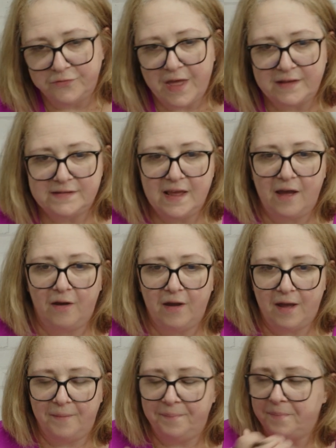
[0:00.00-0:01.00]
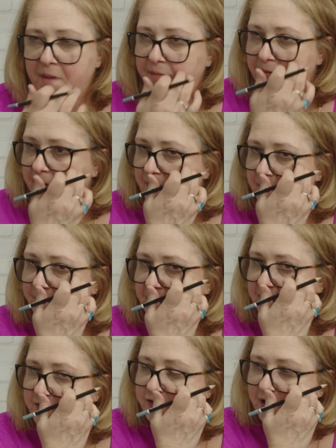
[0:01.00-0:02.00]
That's our the
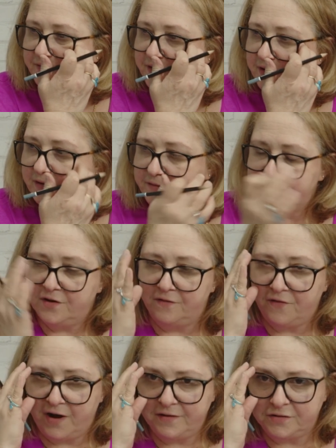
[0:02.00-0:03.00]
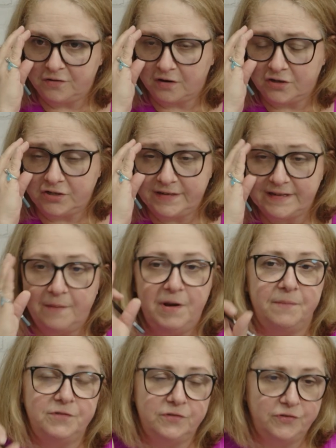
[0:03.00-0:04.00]
pattern drafter certified instructor. She's coming
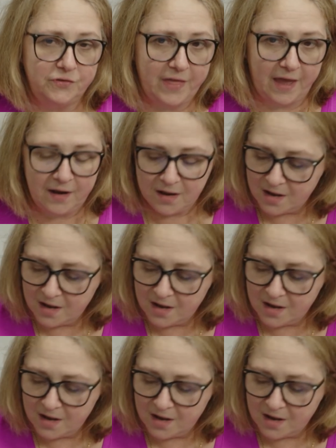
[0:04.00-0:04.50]
up to do that.